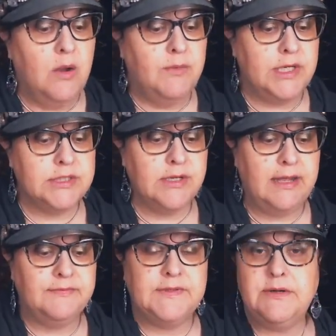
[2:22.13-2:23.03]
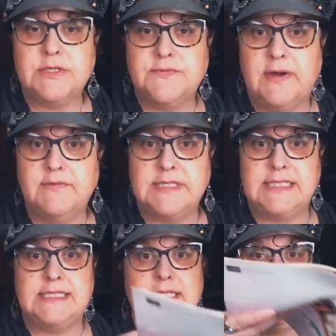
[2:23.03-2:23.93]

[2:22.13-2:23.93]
We also have flowers for every season,